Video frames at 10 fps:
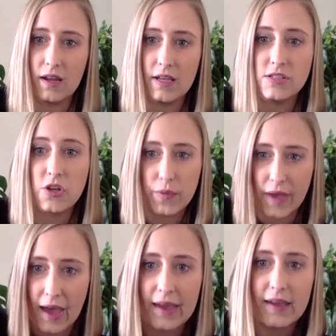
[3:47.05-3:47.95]
is
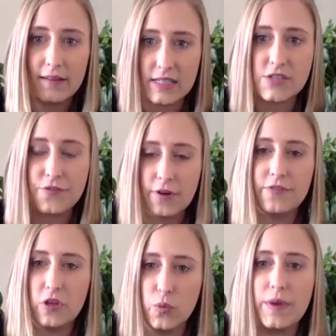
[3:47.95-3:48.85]
okay, at least for a
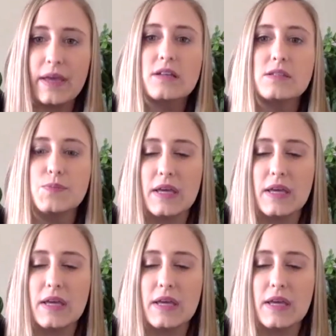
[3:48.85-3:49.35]
few weeks,